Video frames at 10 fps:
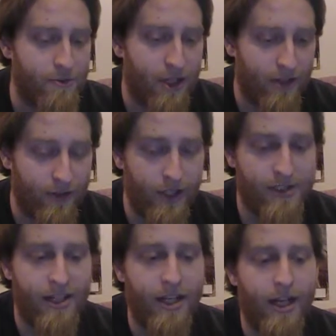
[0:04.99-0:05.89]
my
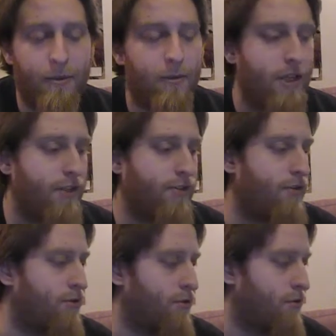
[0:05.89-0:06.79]
fiance and I, we wanted
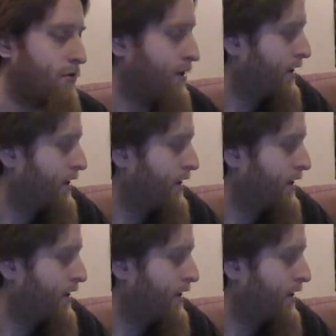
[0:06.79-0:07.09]
to